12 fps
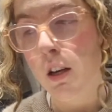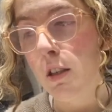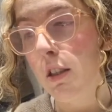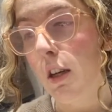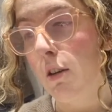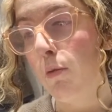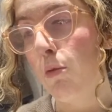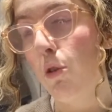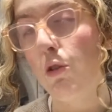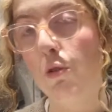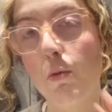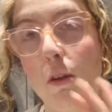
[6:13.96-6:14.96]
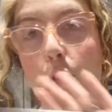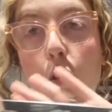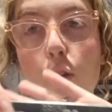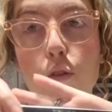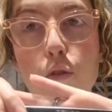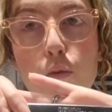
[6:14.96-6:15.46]
Second product we
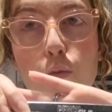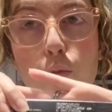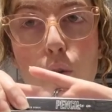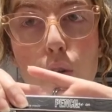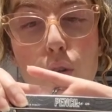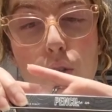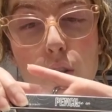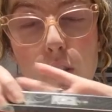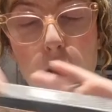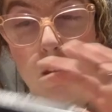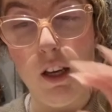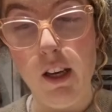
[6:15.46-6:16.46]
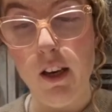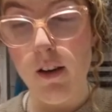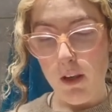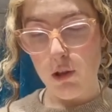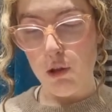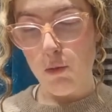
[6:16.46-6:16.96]
got was the
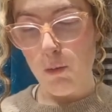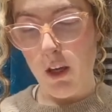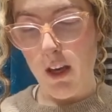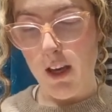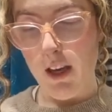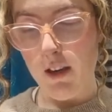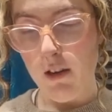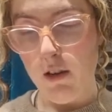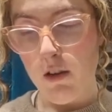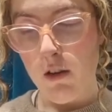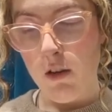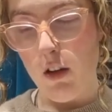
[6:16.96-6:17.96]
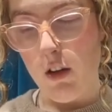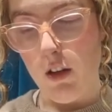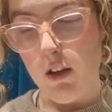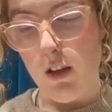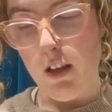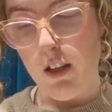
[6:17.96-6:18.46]
Pencil Me In
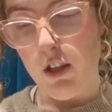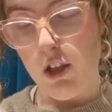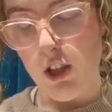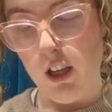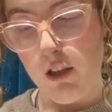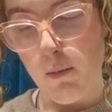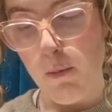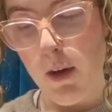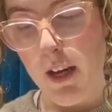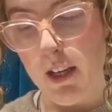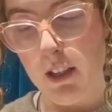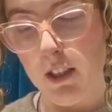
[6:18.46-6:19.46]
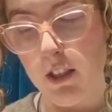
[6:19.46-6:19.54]
eyeliner in the shade of this.